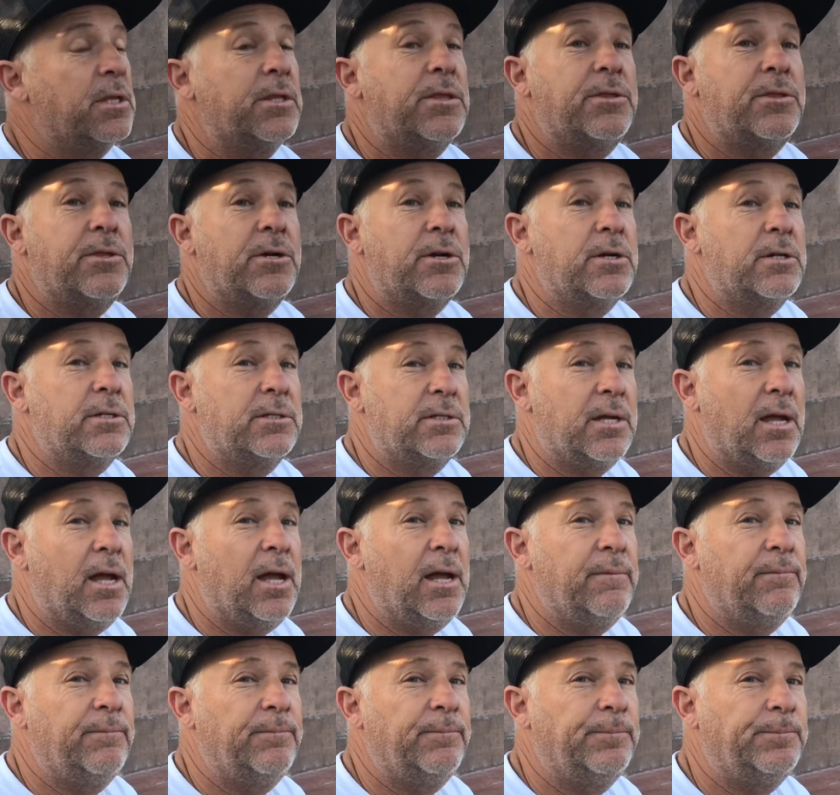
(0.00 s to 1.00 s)
the third
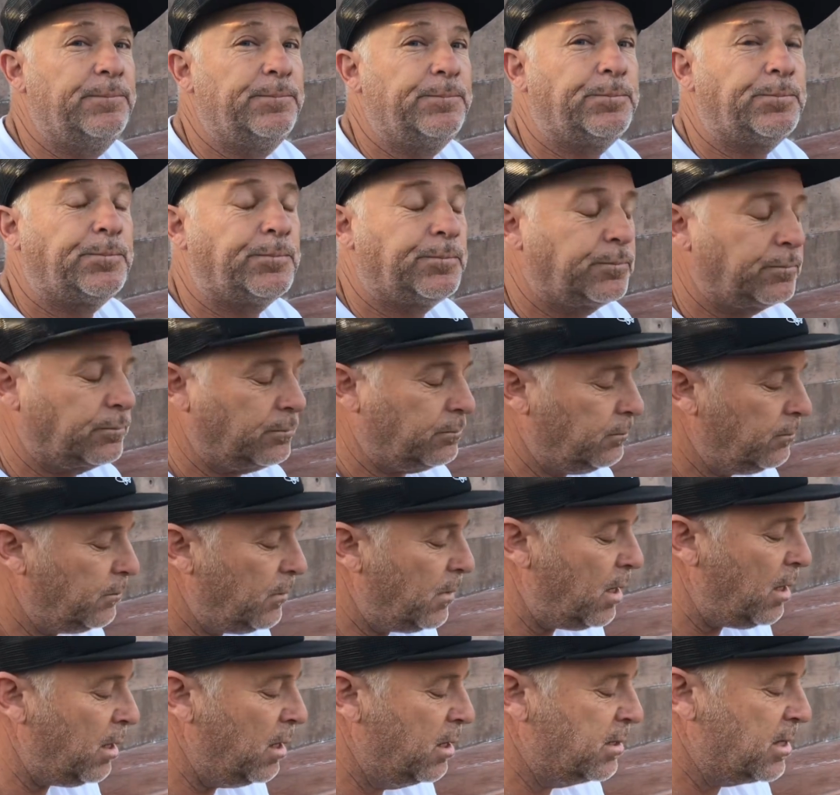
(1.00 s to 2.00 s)
time
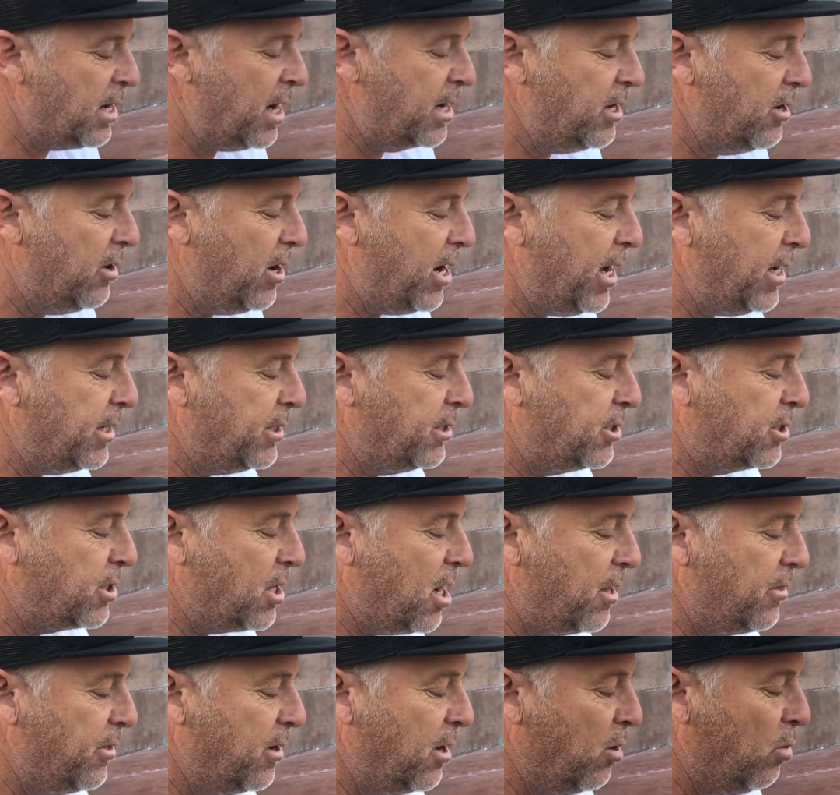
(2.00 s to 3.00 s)
because I know I had
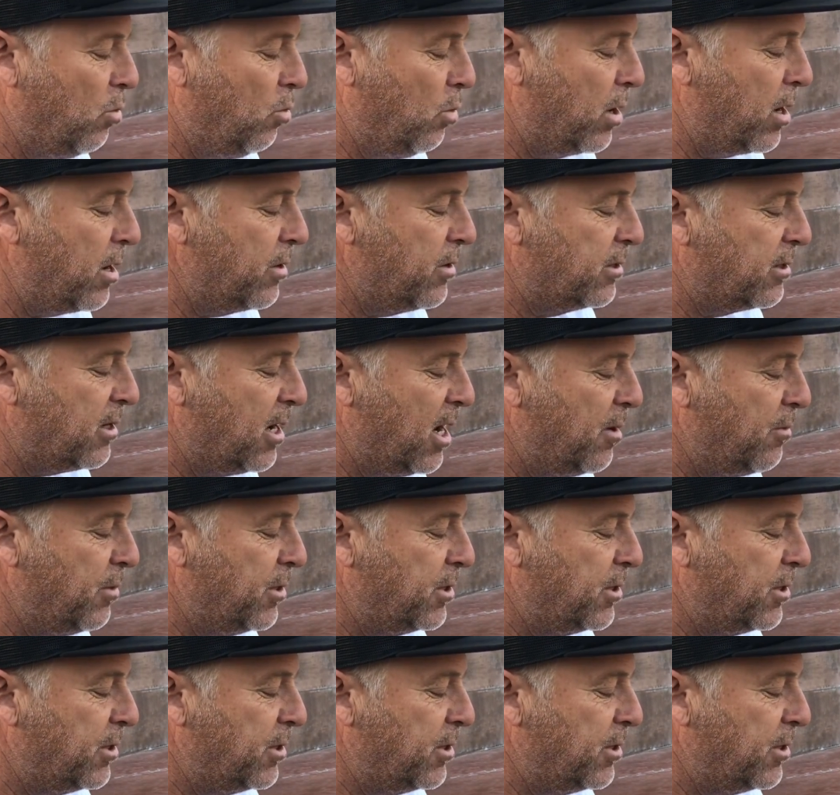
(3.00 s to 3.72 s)
shot there one other time.